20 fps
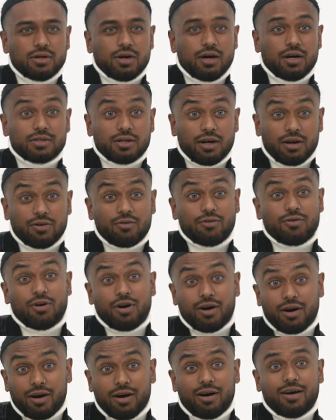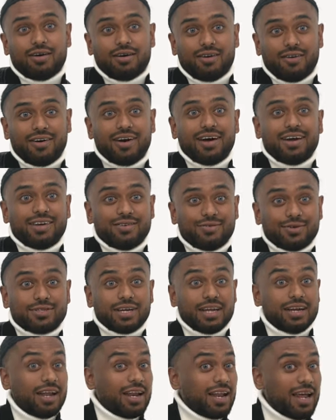I was right. like, uh-huh. All right. It was,
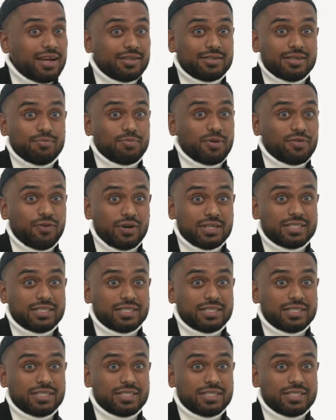and I allowed him before.